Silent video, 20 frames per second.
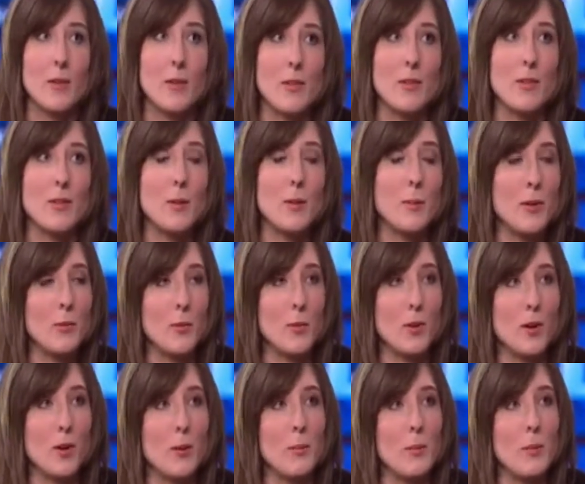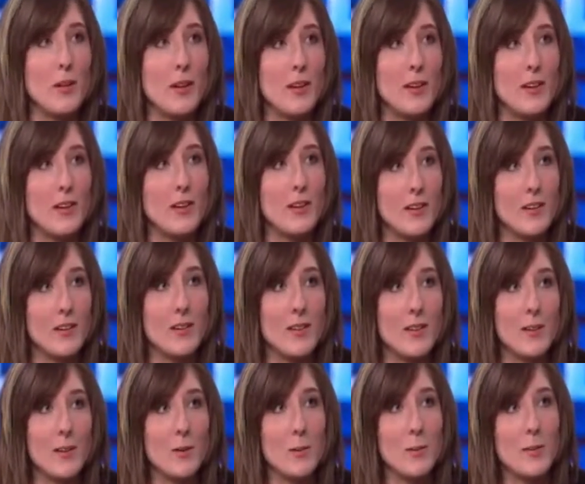with a little bit of work and planning. I
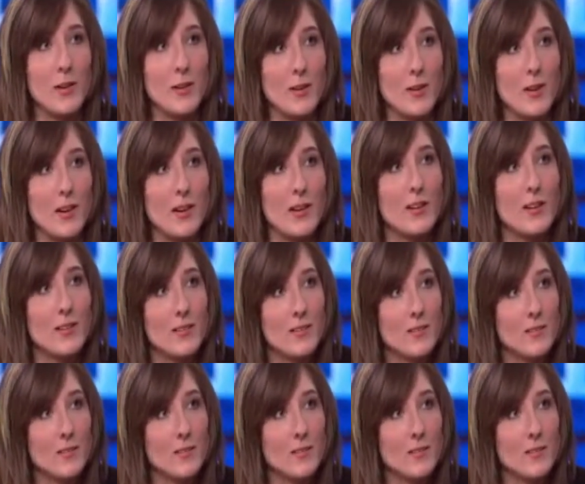think it'll be okay.